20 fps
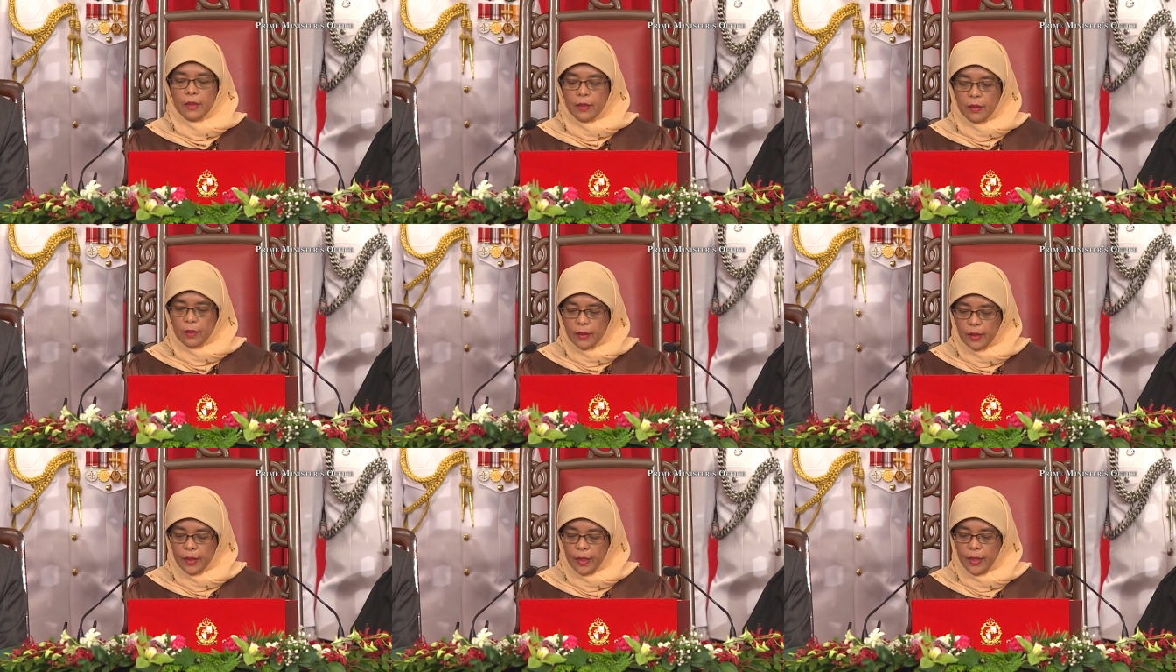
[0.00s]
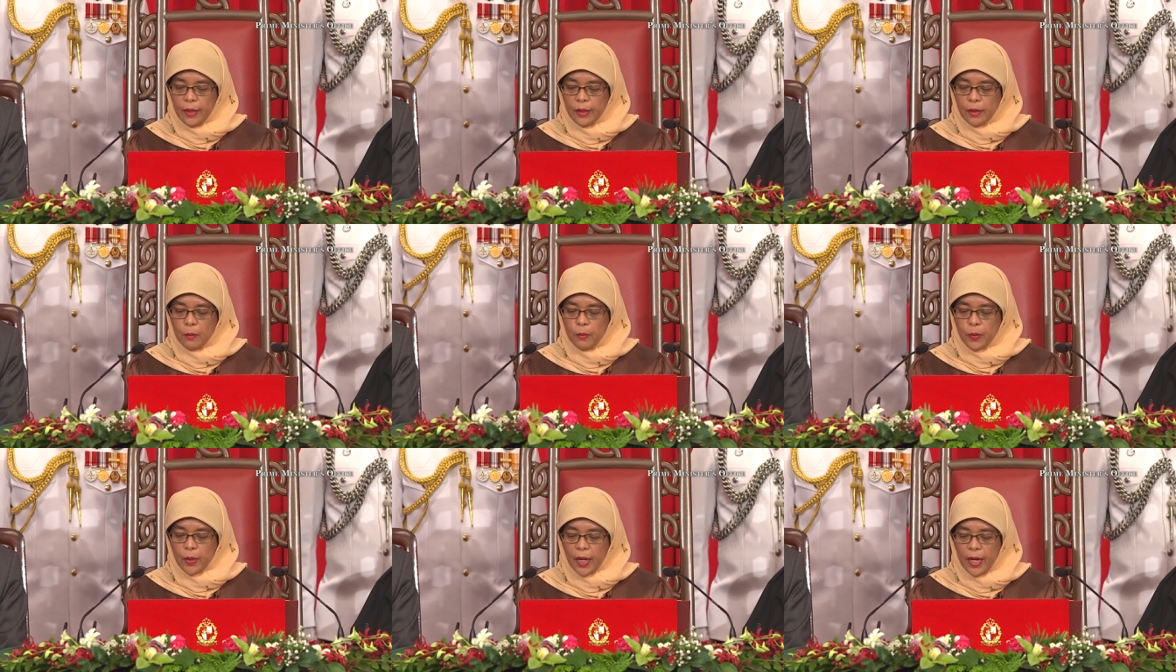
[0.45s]

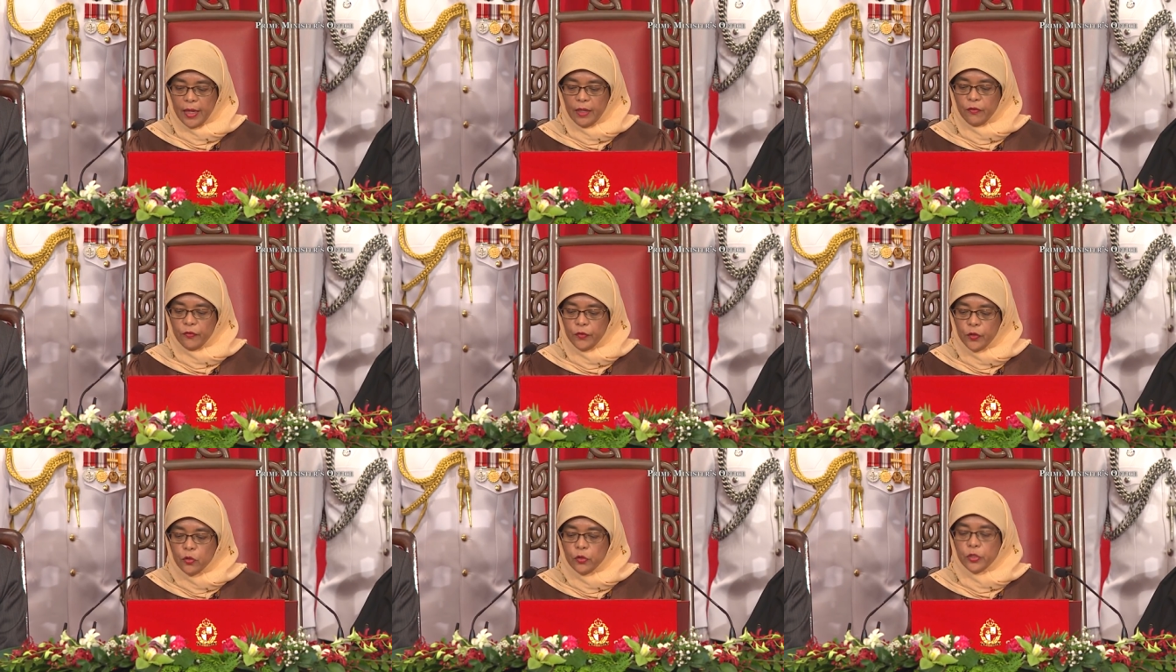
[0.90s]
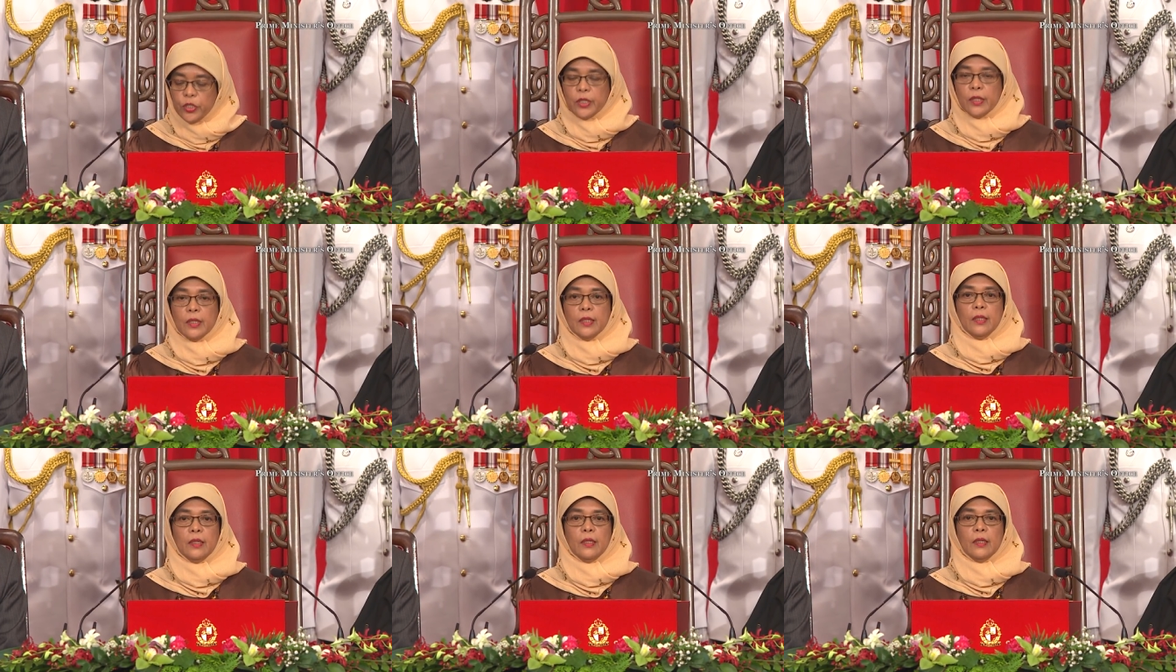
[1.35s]
create a bright
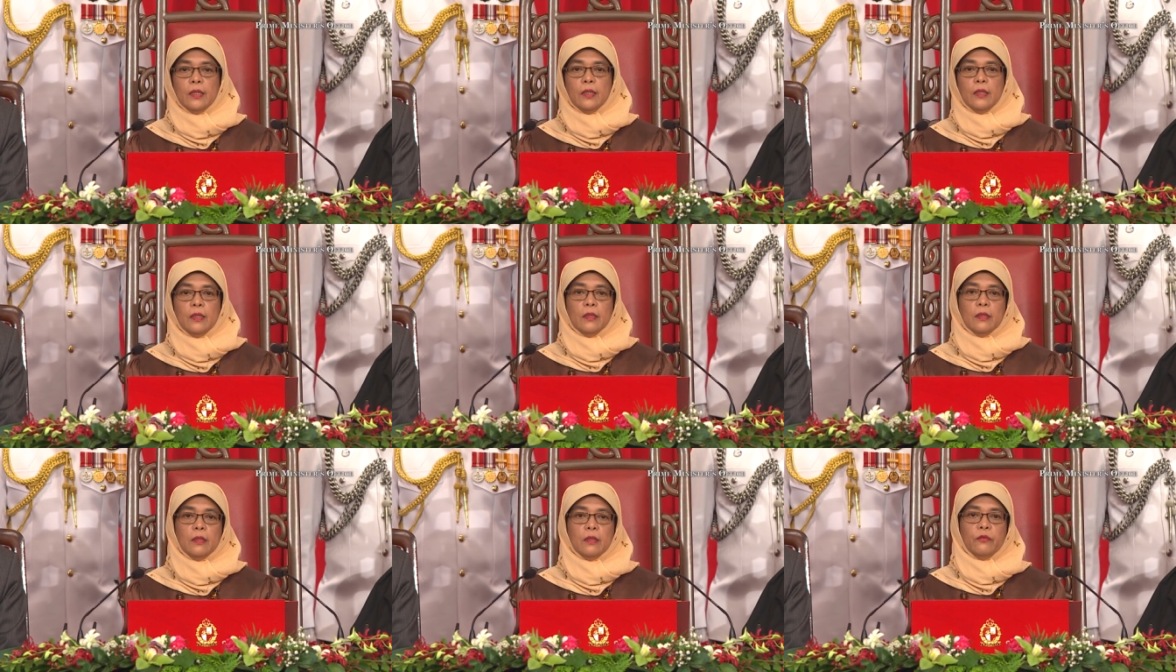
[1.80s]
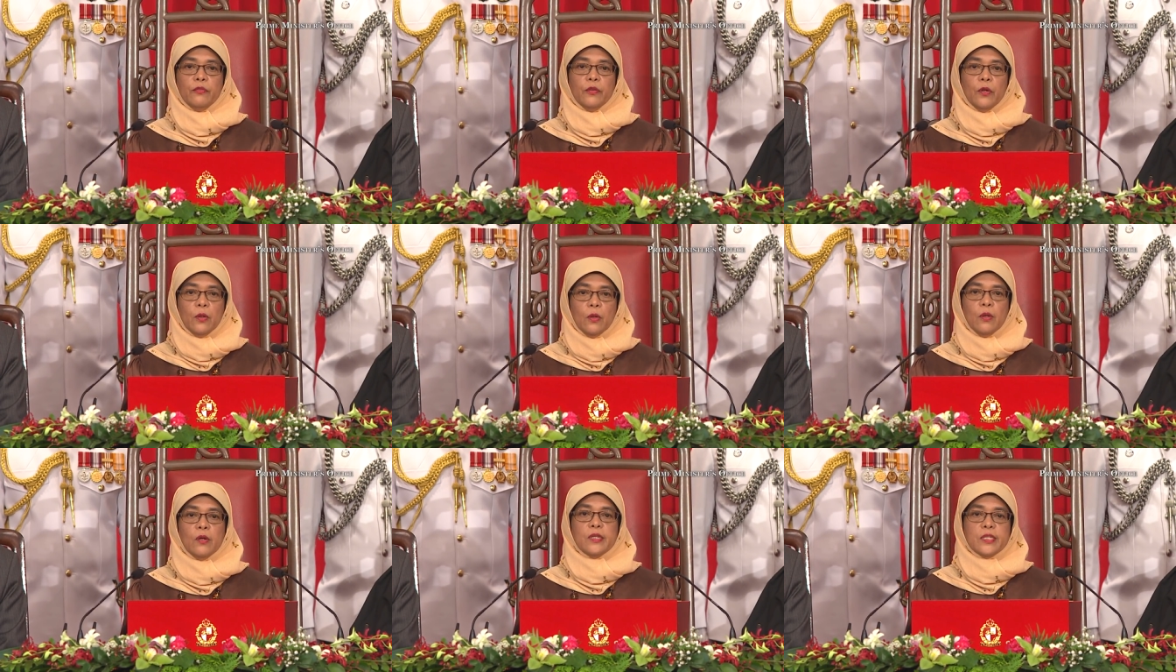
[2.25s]
future
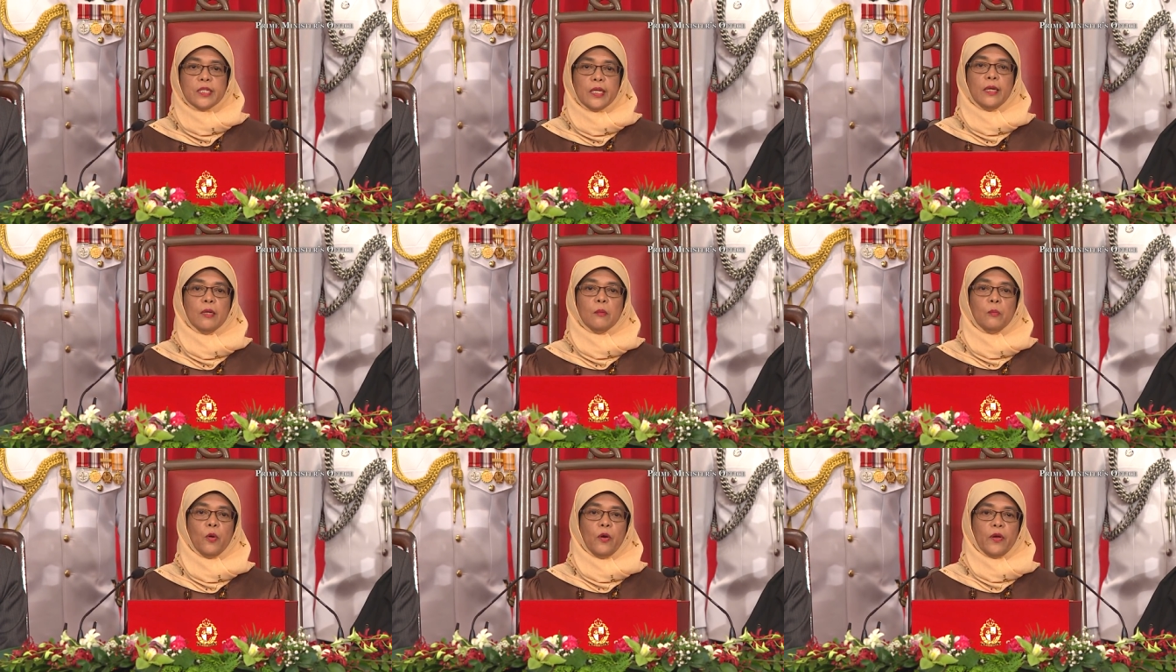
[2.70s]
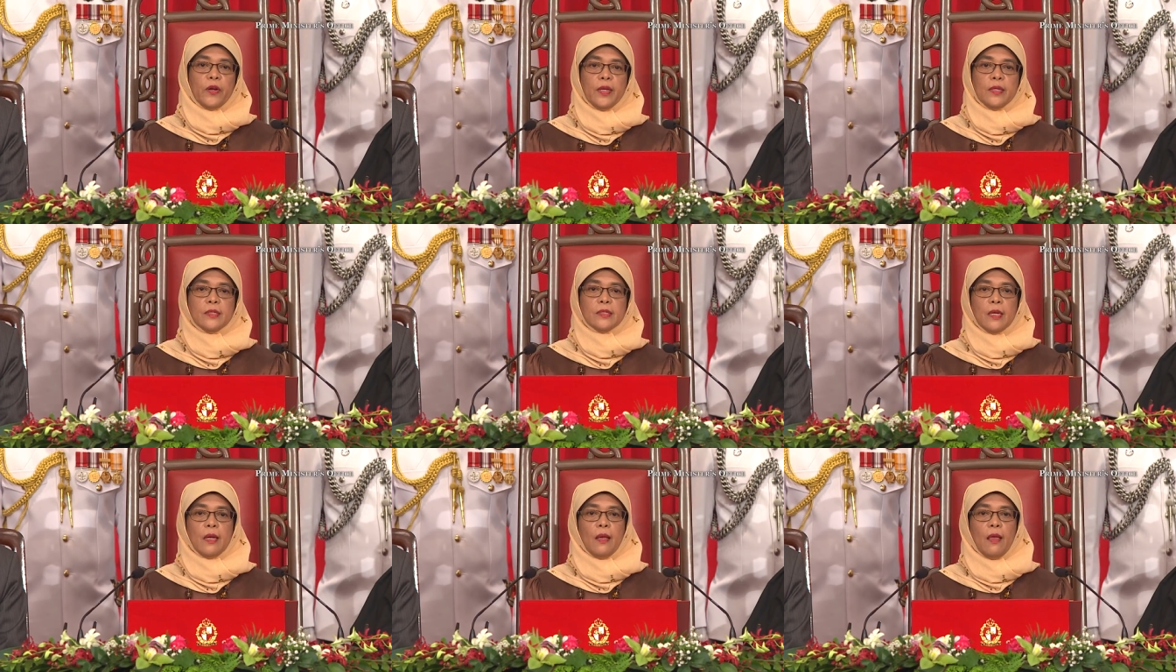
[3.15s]
for all
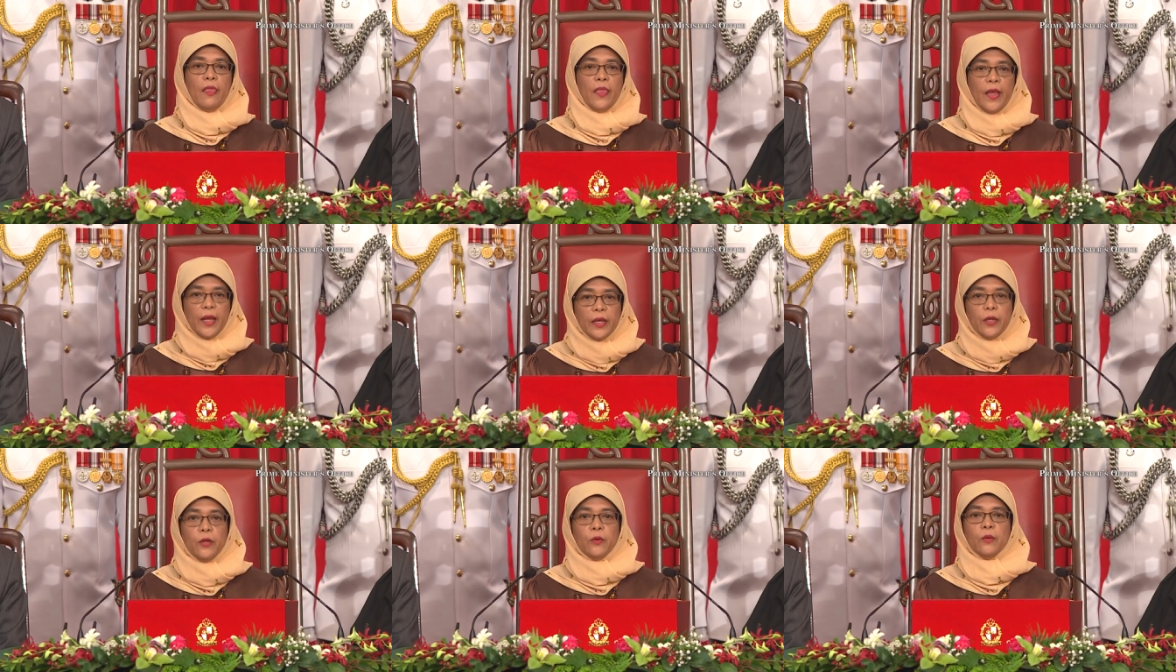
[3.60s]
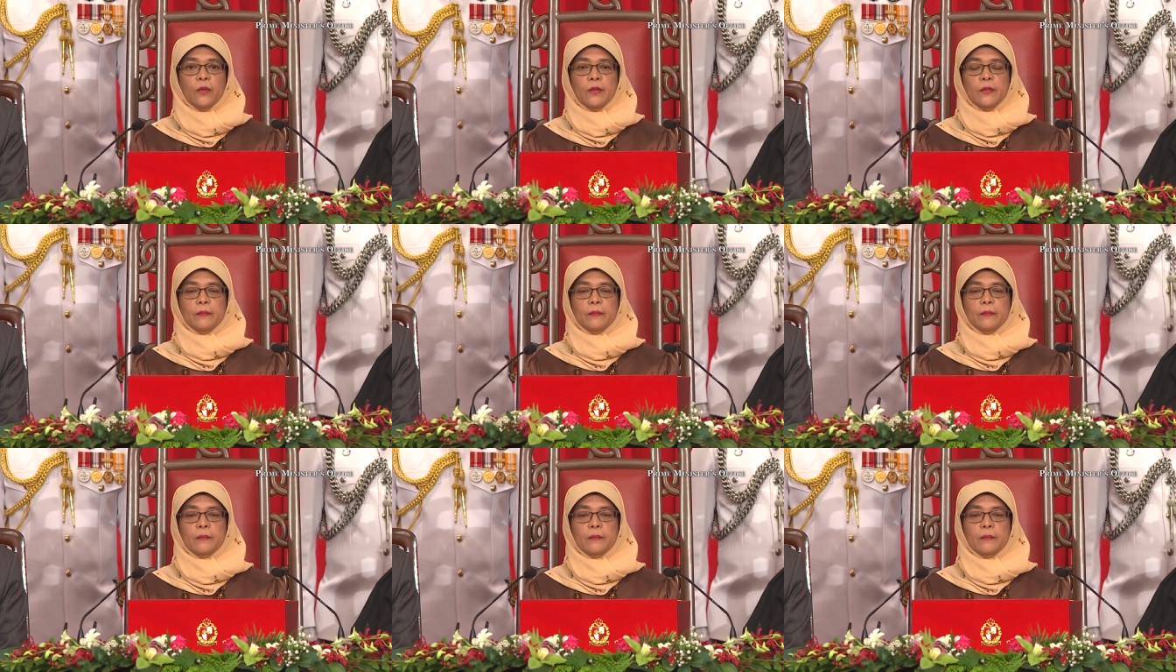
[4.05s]
Singaporeans. Thank you.